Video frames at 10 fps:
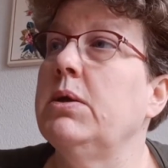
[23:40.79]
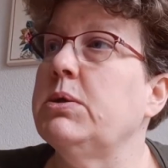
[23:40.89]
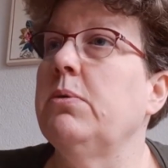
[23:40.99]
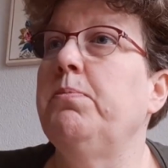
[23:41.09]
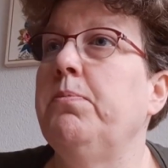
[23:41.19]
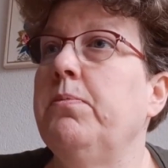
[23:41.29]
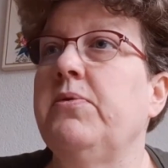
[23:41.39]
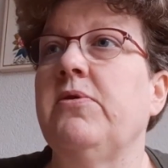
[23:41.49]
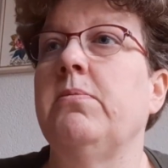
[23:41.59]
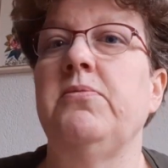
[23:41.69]
some
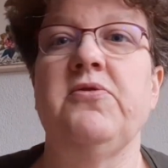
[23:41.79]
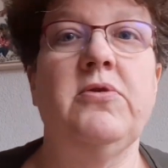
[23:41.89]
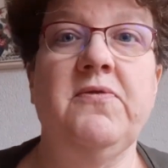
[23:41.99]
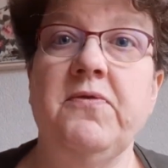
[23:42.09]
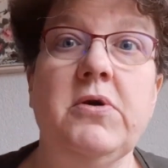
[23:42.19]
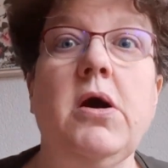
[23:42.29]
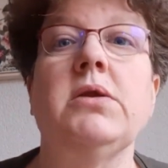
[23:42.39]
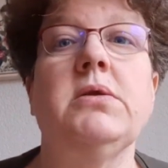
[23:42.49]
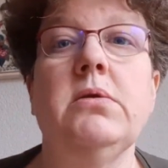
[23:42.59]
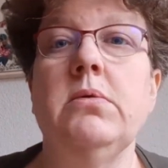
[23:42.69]
sort of
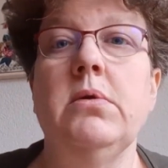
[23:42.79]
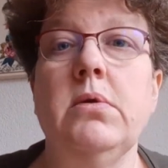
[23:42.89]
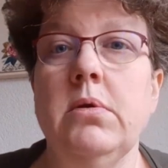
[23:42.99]
forgotten